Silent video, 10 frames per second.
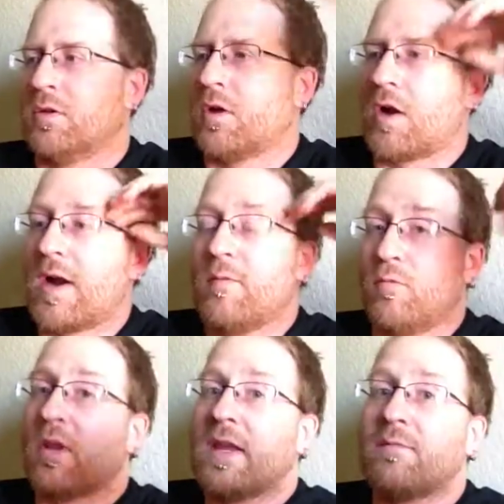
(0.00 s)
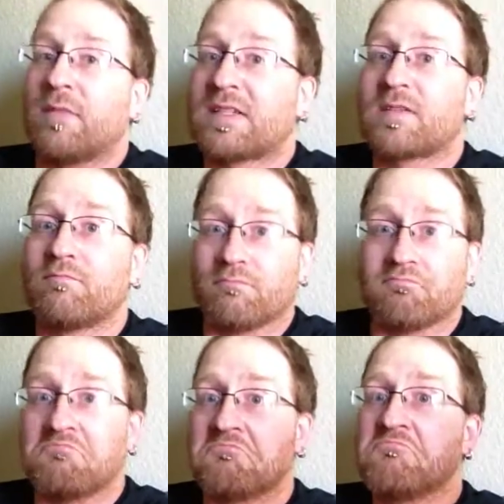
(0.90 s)
Alright, really, that's
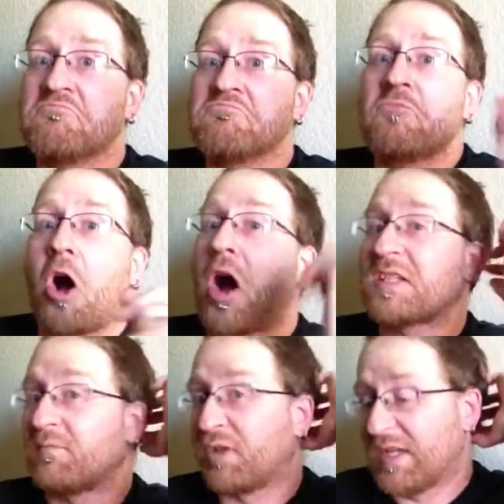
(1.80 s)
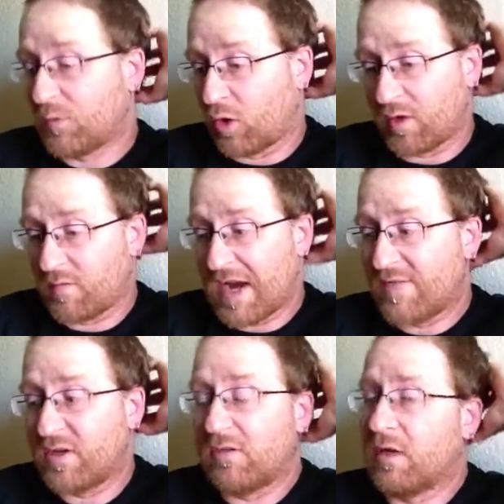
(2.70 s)
awesome police work. Not
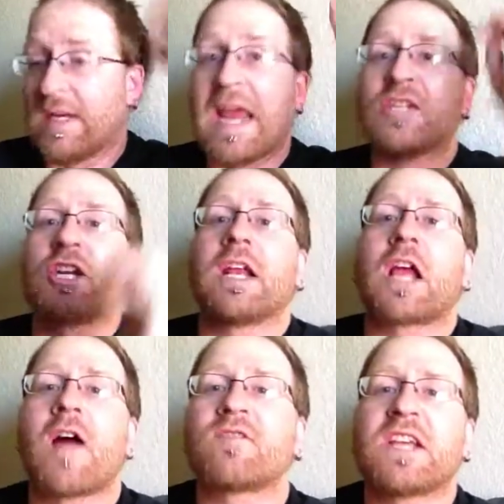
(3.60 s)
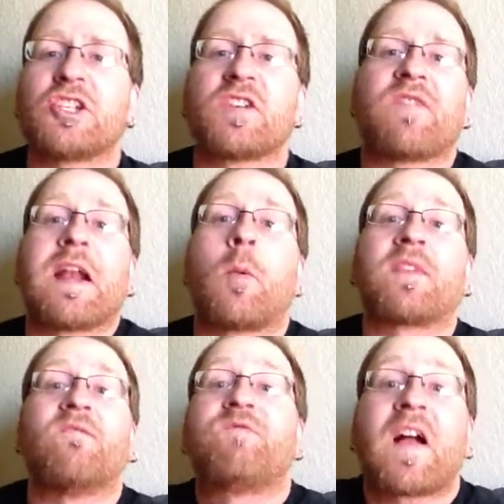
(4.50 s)
even engaging in a conversation to find out what
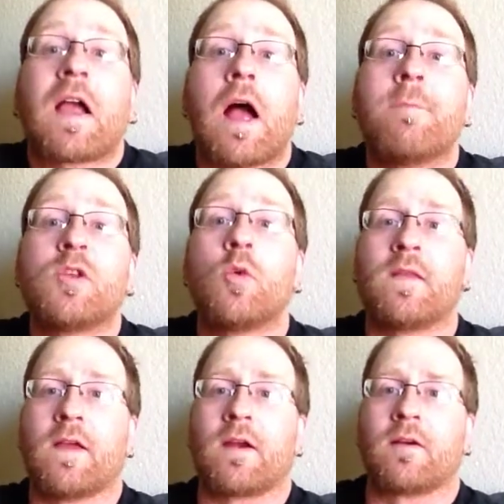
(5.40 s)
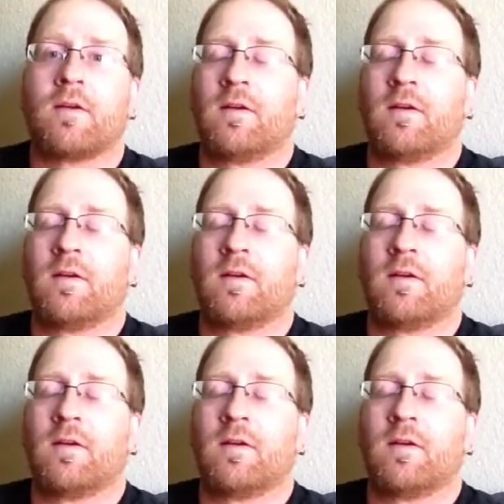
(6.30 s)
the fuck I'm doing there.